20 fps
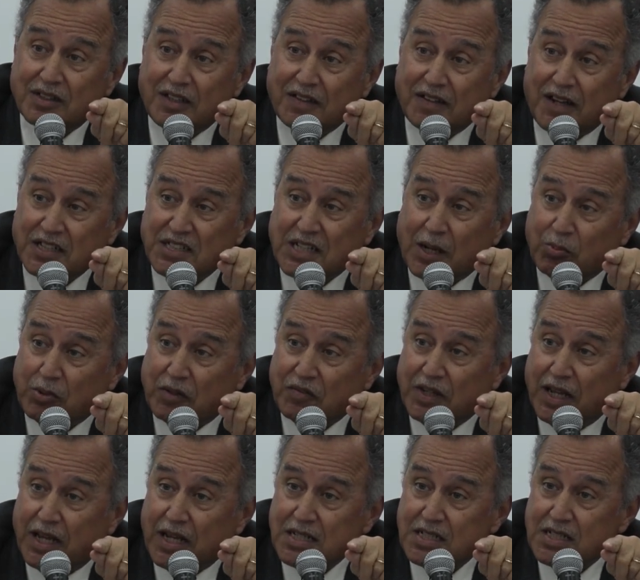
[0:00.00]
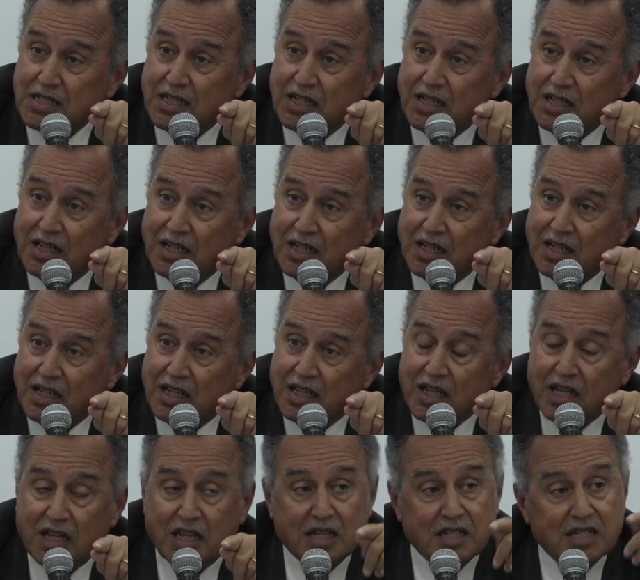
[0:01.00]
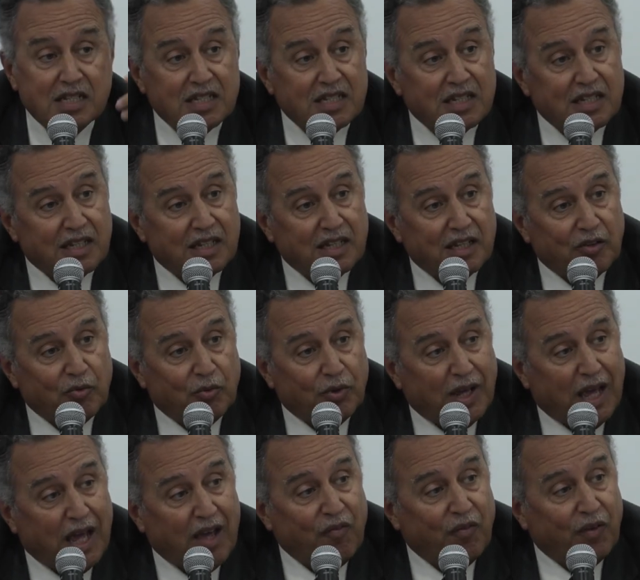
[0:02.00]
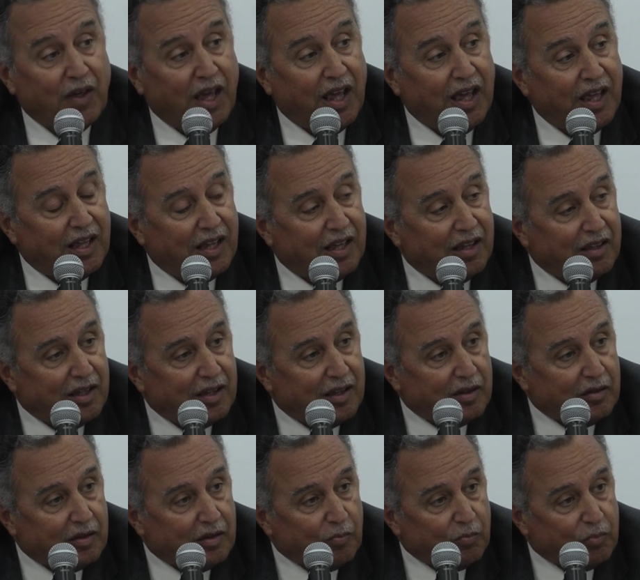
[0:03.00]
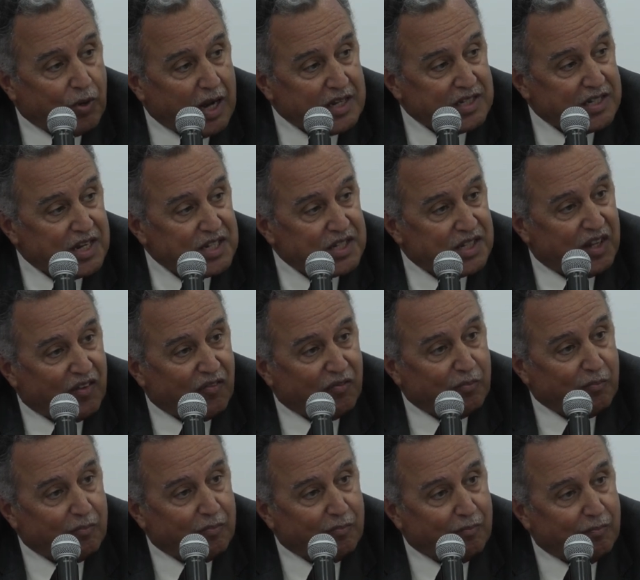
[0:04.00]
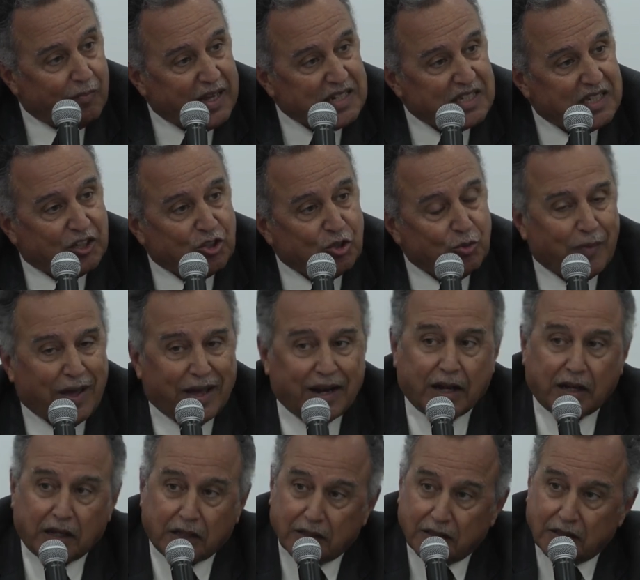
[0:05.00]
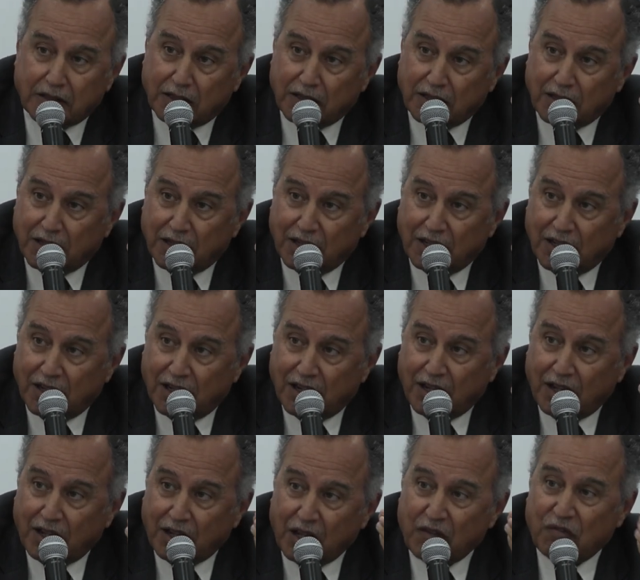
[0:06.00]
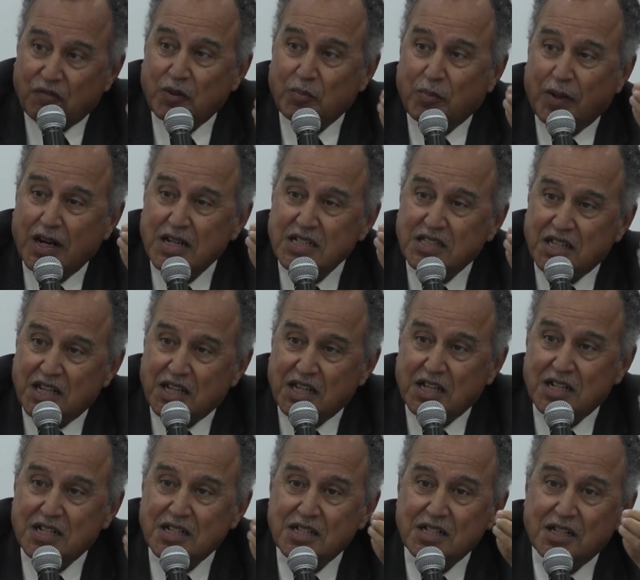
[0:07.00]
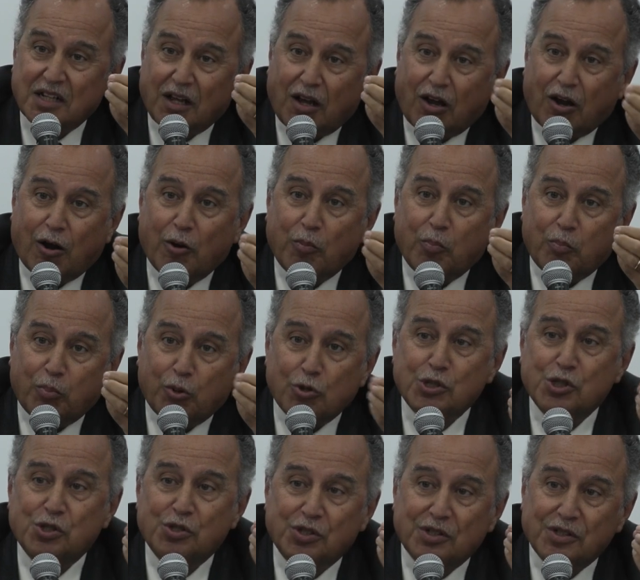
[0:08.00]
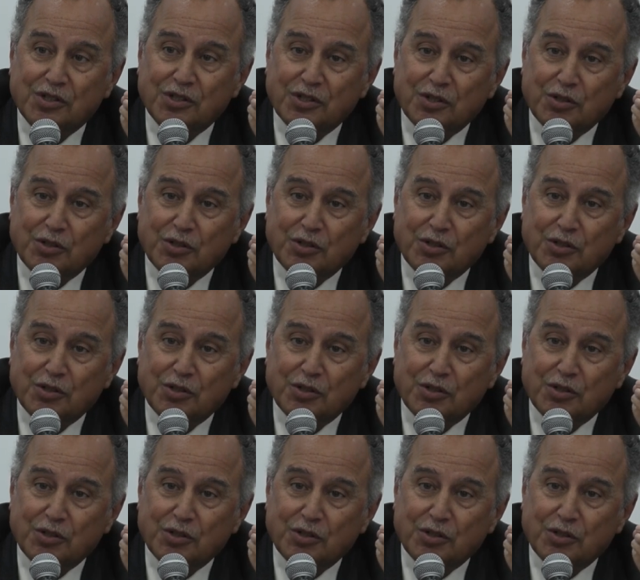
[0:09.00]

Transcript: in the next couple of days, is we have a process of basic humanity. If the Palestinians are pushed